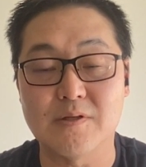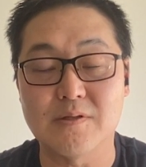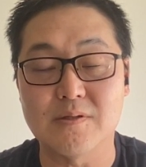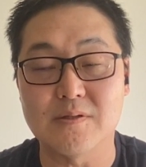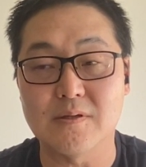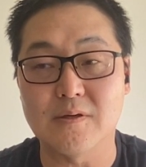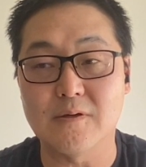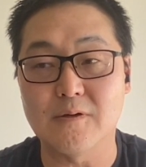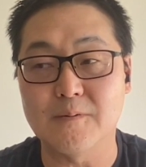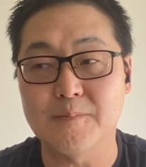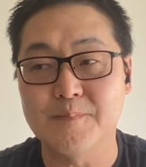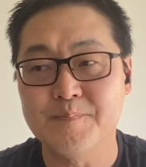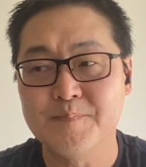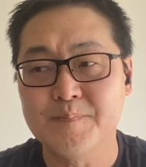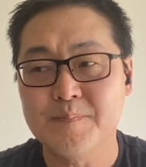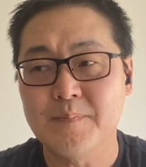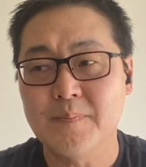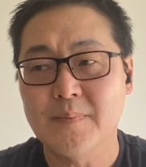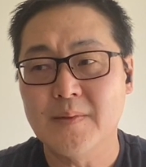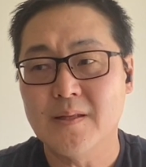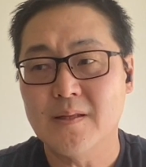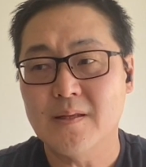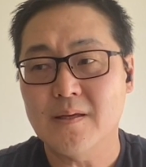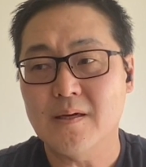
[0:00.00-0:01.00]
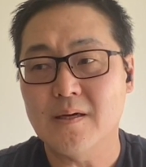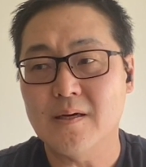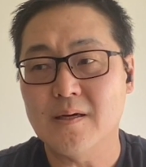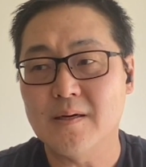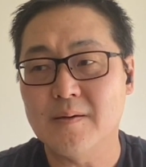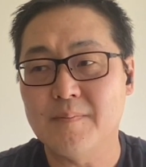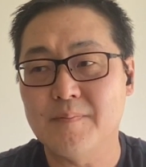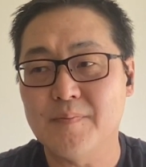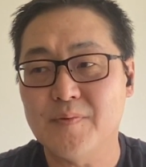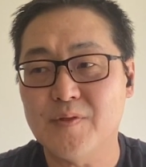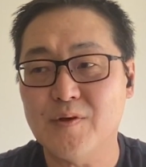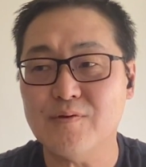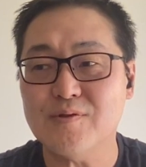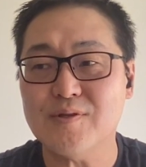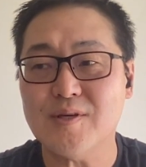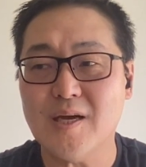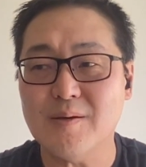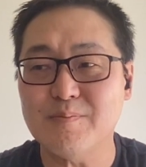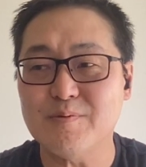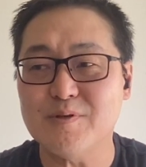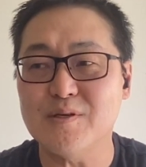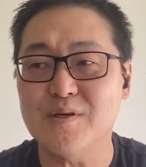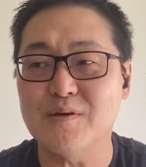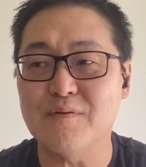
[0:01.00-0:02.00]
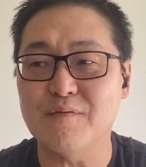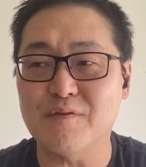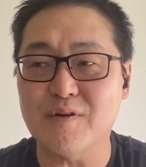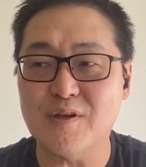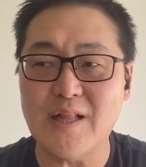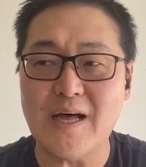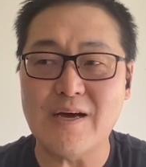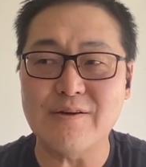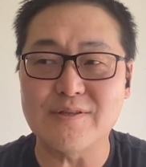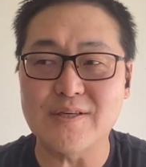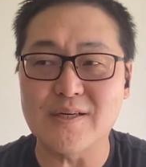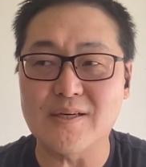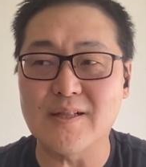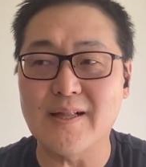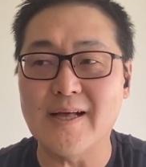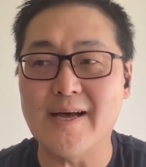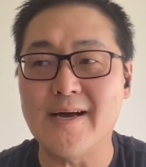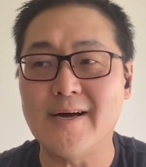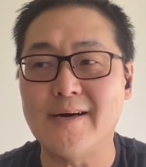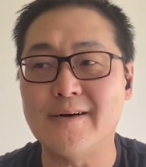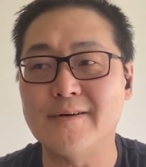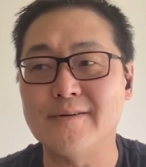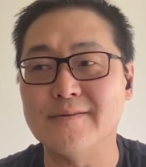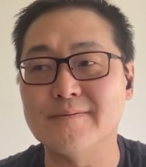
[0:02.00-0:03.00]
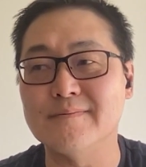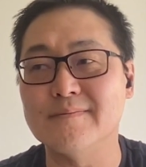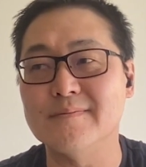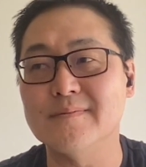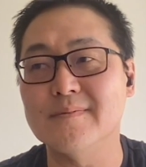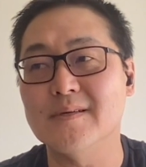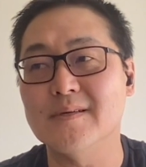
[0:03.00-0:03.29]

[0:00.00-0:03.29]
And so those types of cloud to cloud,